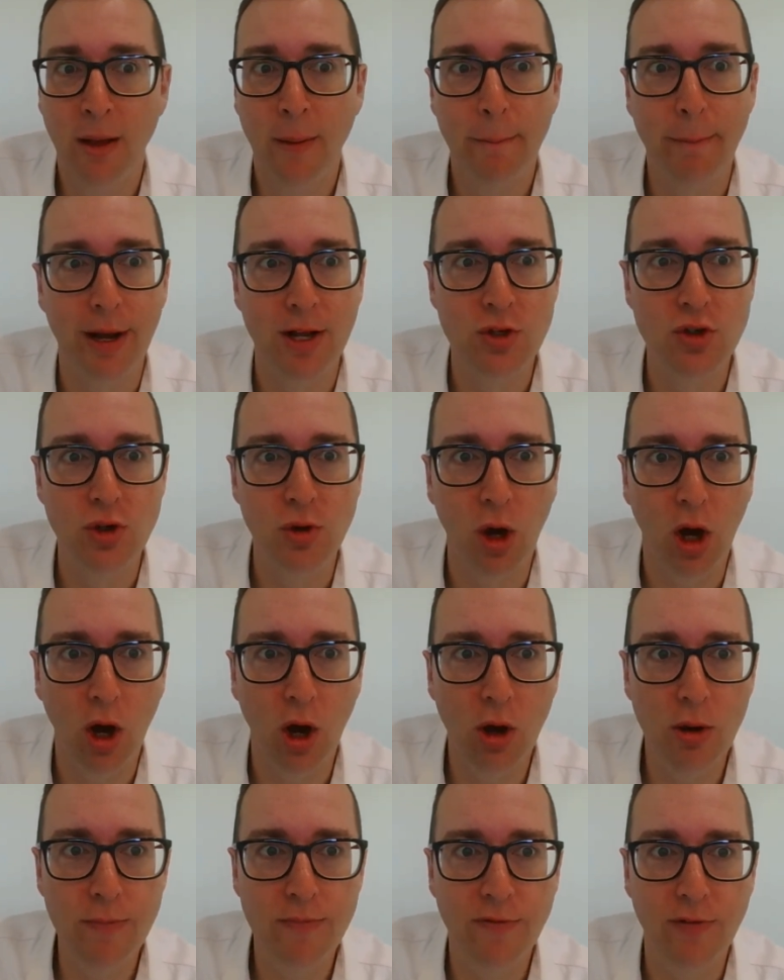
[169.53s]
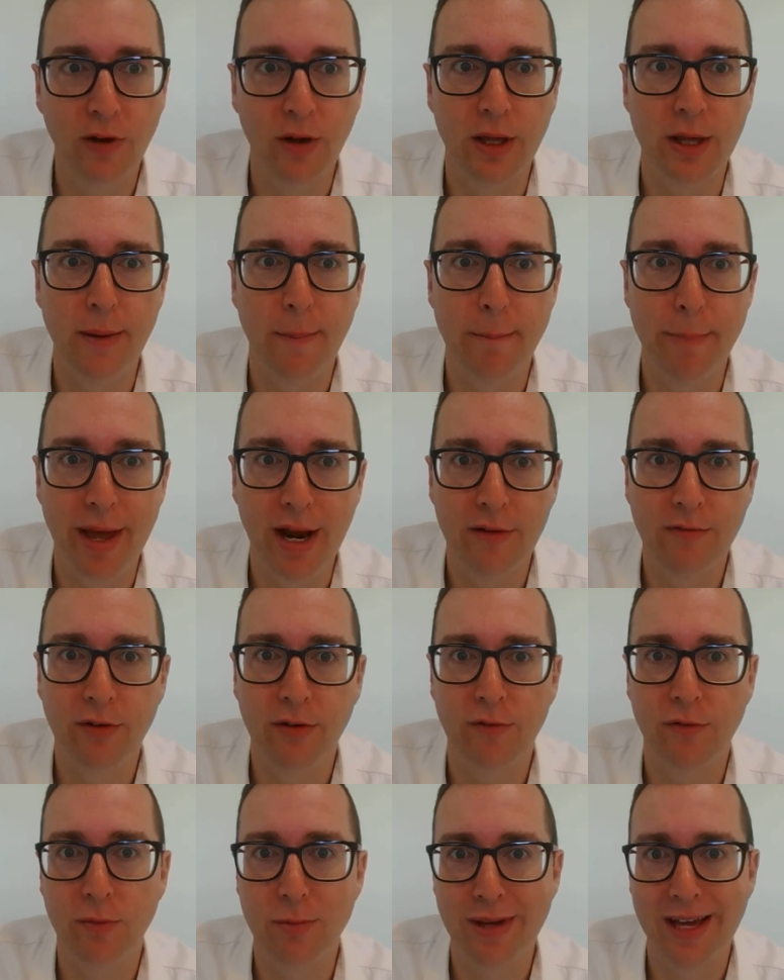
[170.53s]
But you hopefully benefit
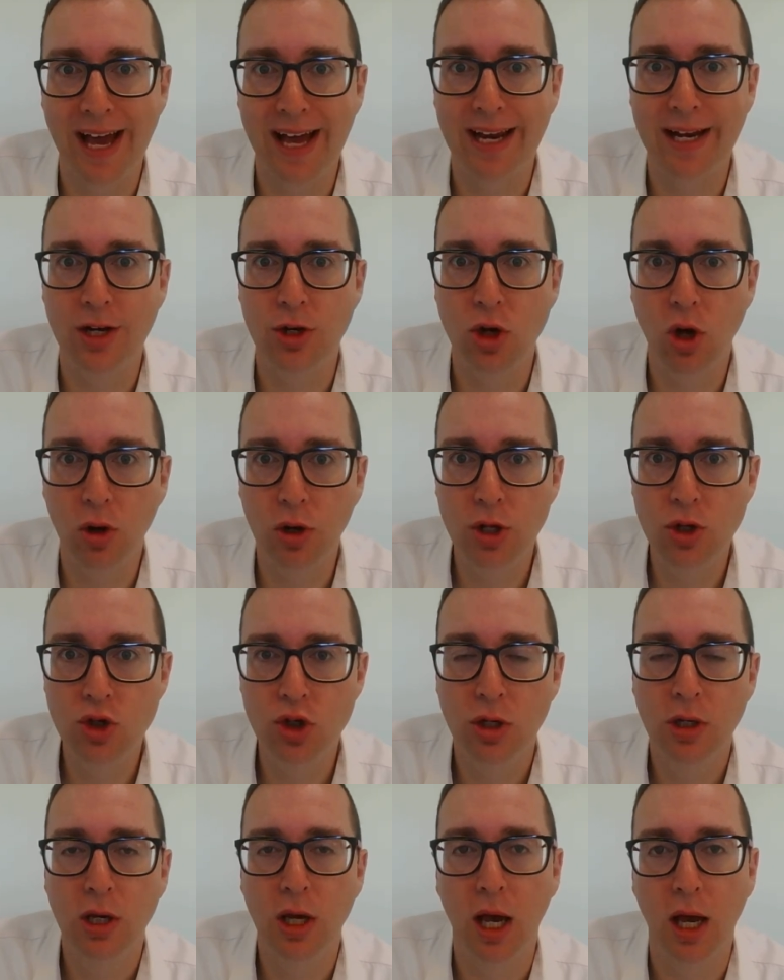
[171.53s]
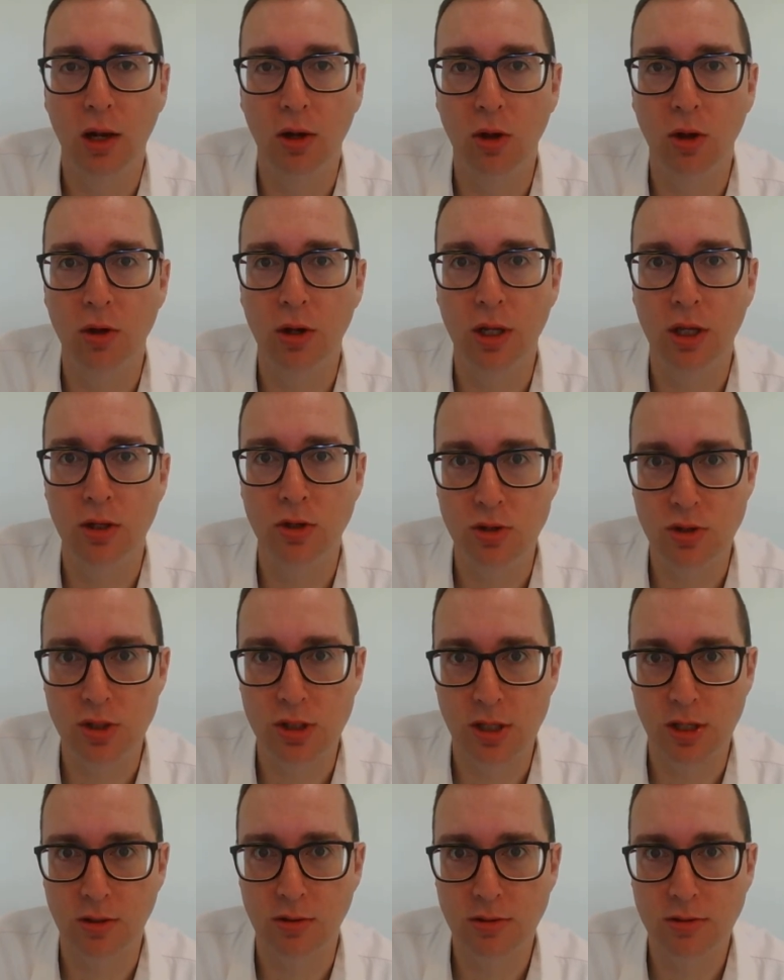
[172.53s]
from gaining knowledge and learning new
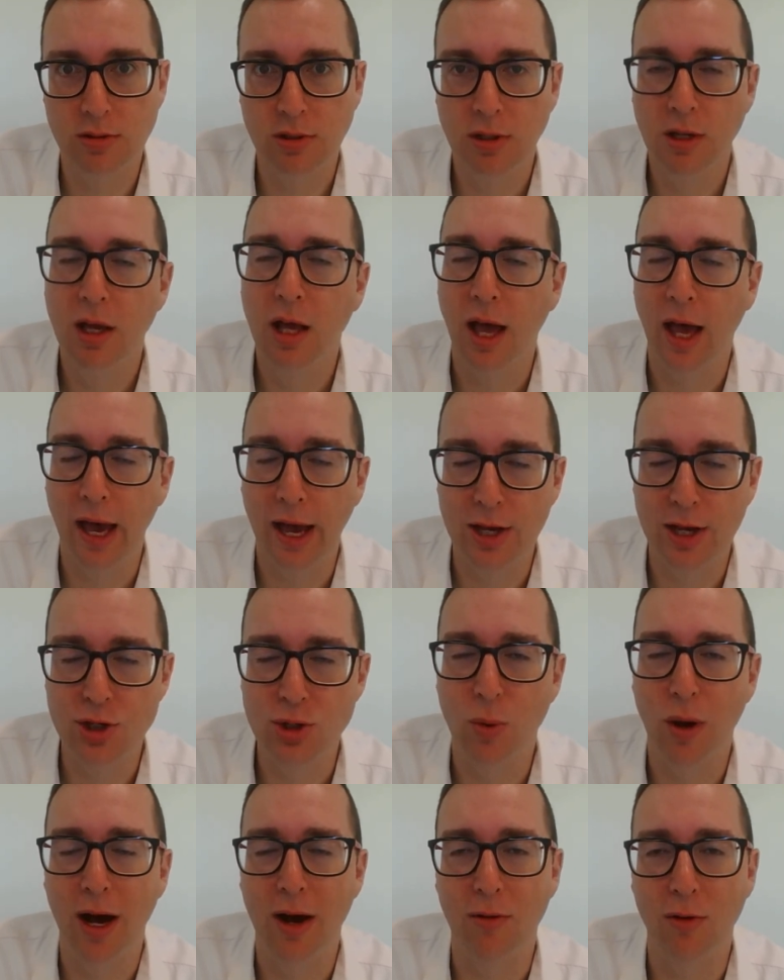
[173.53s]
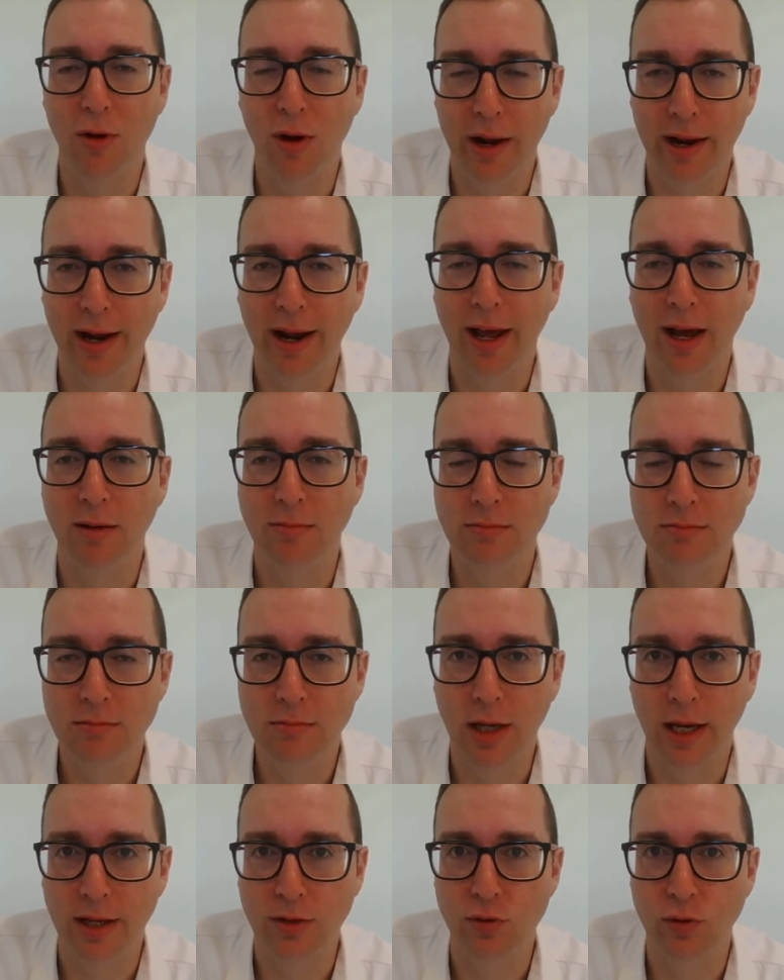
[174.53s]
skills, as you are right now,
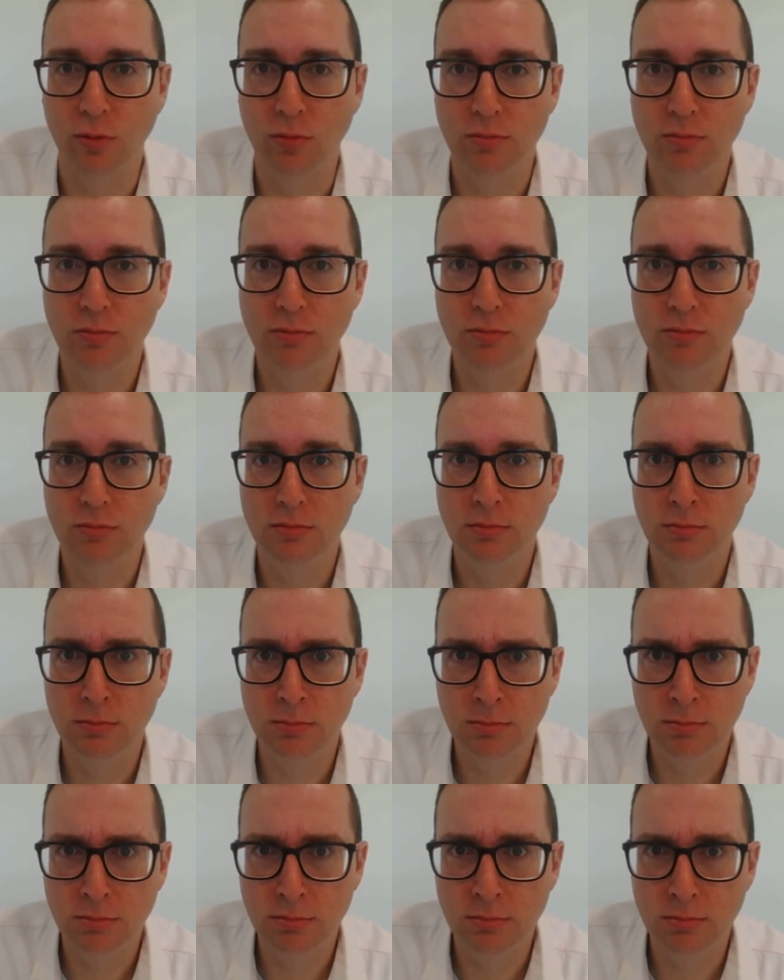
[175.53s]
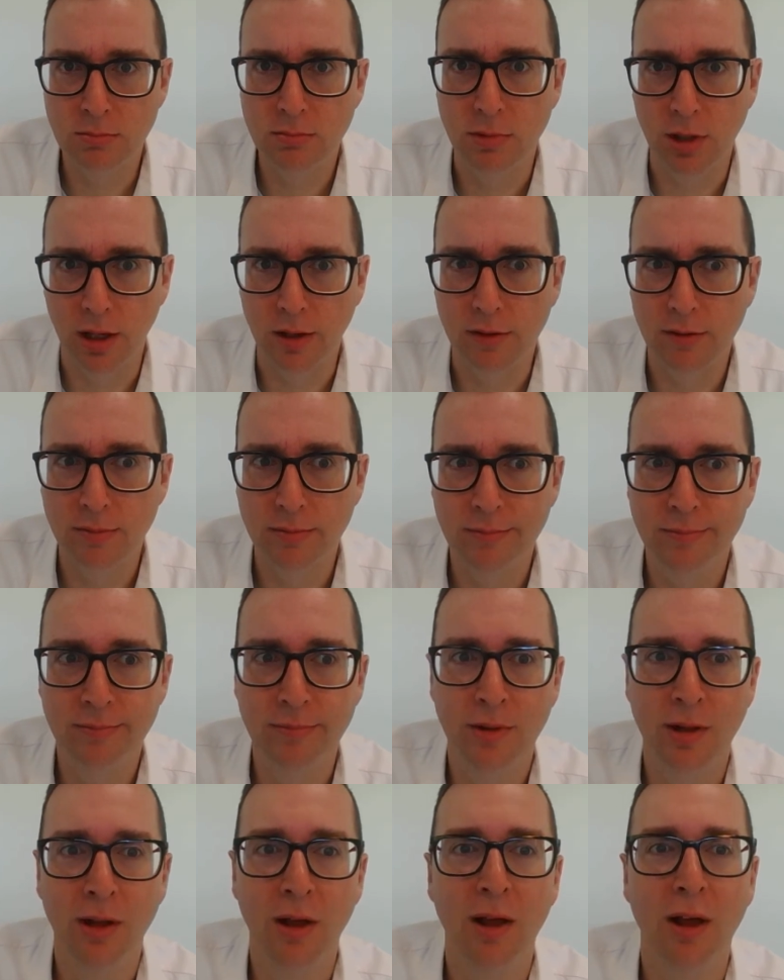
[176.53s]
aren't you? Yes.
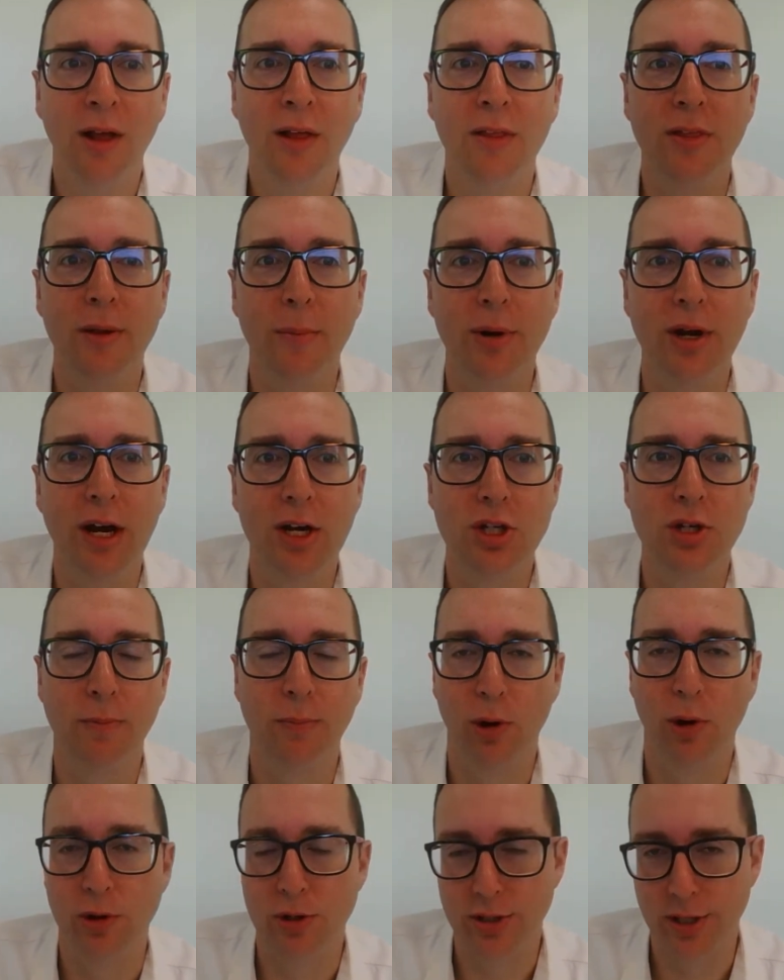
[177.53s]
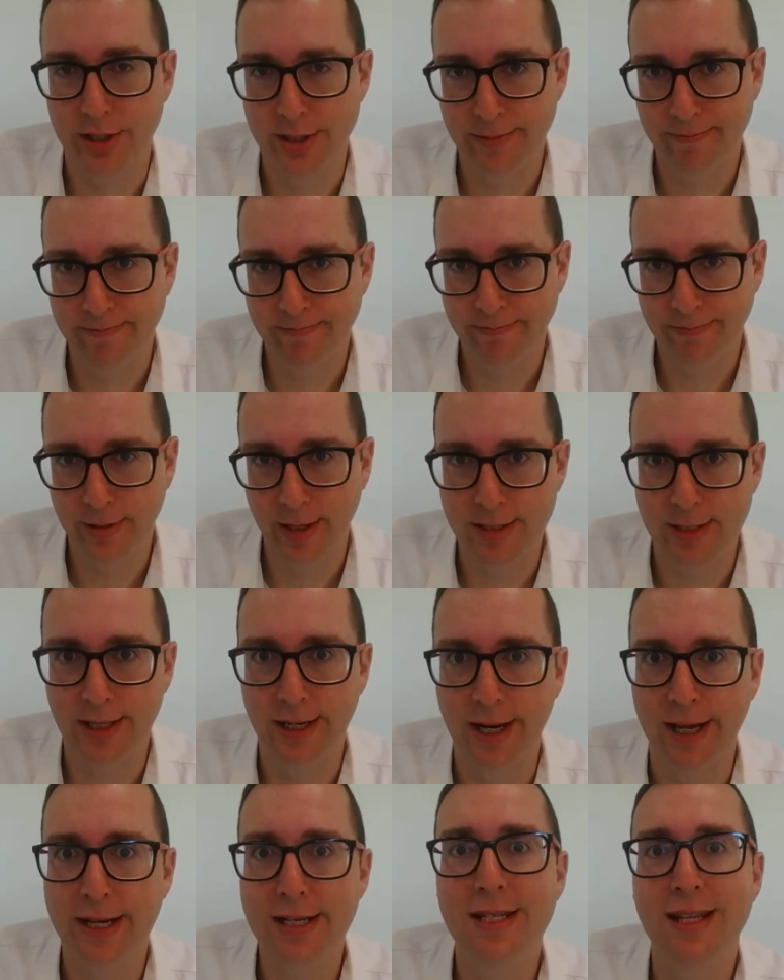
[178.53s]
The production process. That's the
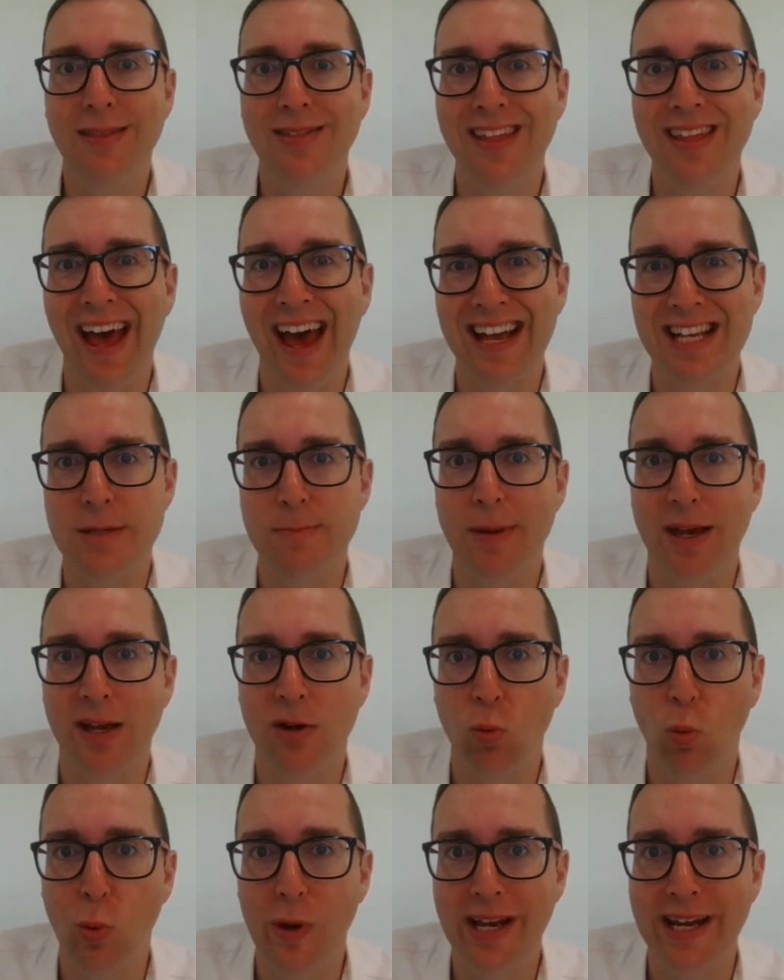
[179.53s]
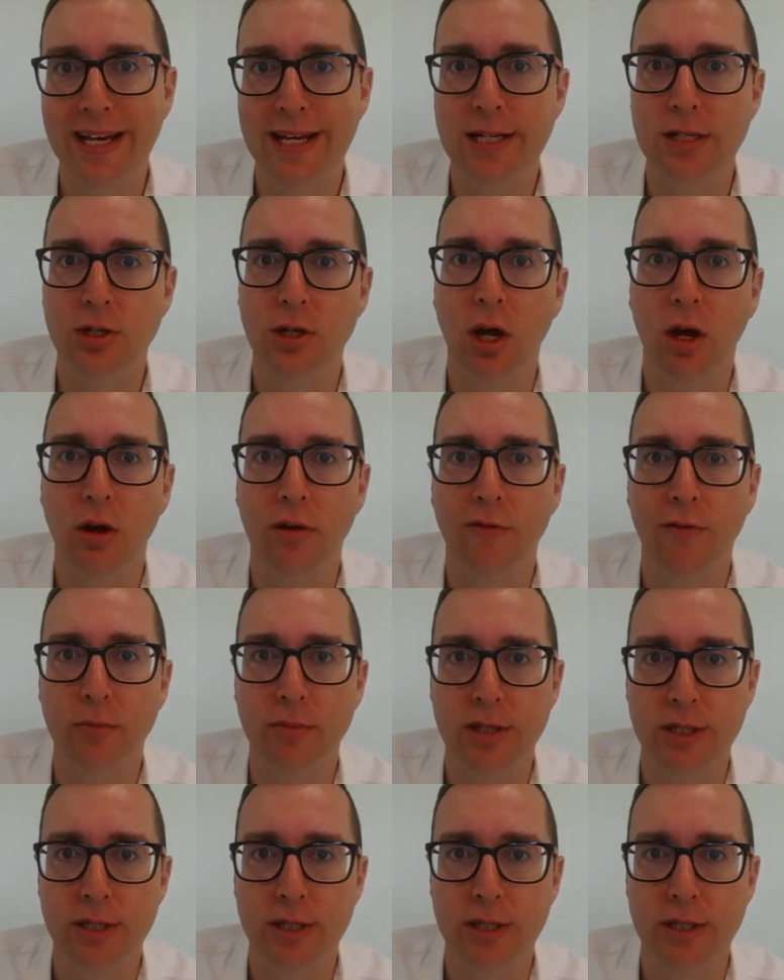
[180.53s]
next aspect we need to know from the